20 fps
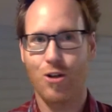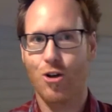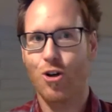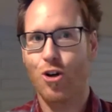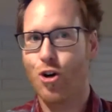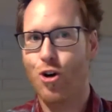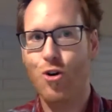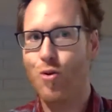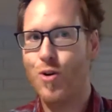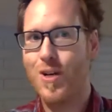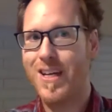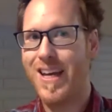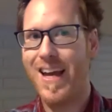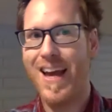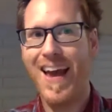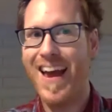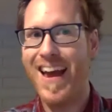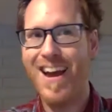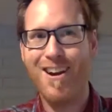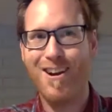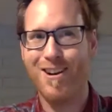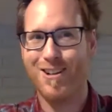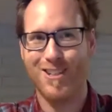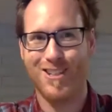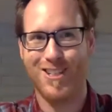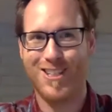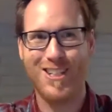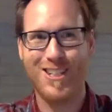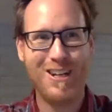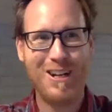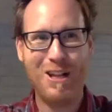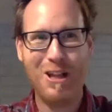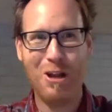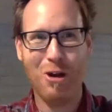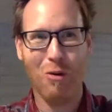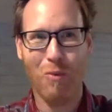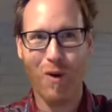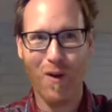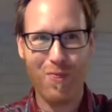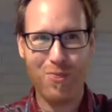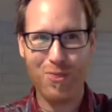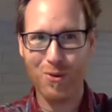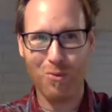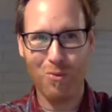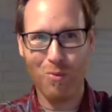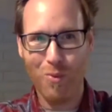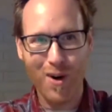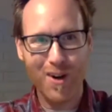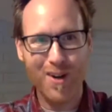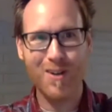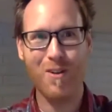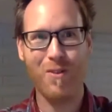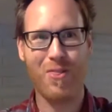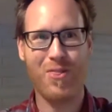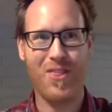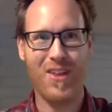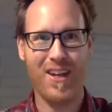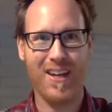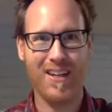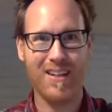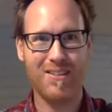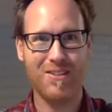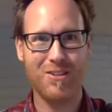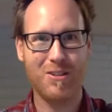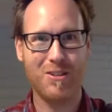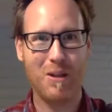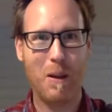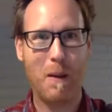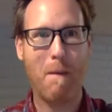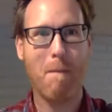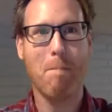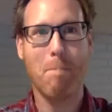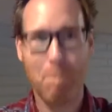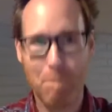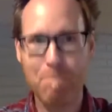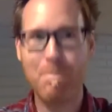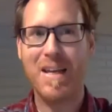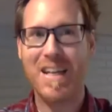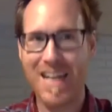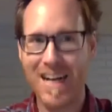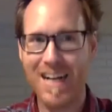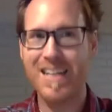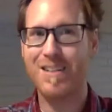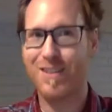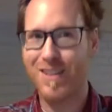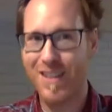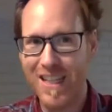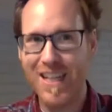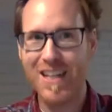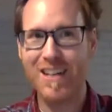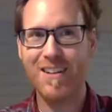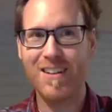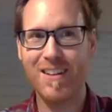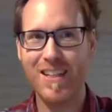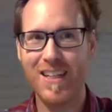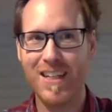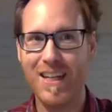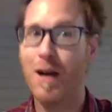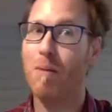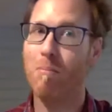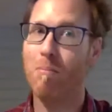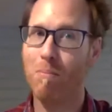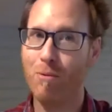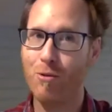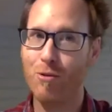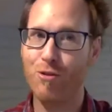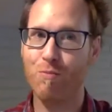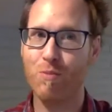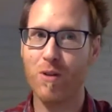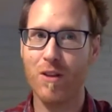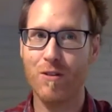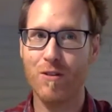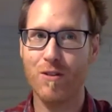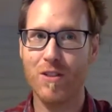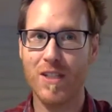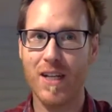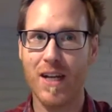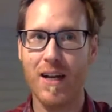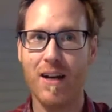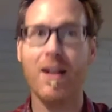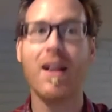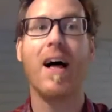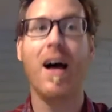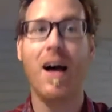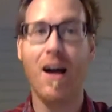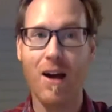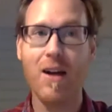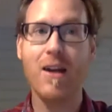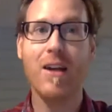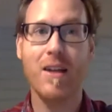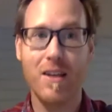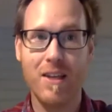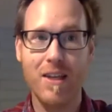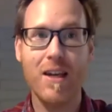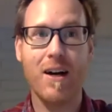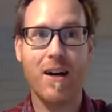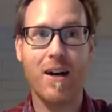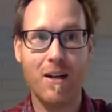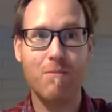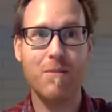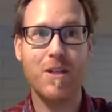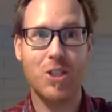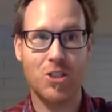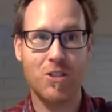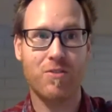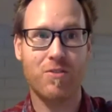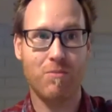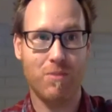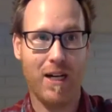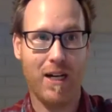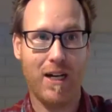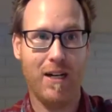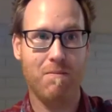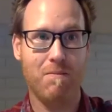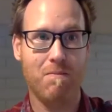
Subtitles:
who cares what the world thinks? Because literally, Blues Brothers style, you're on a mission from God.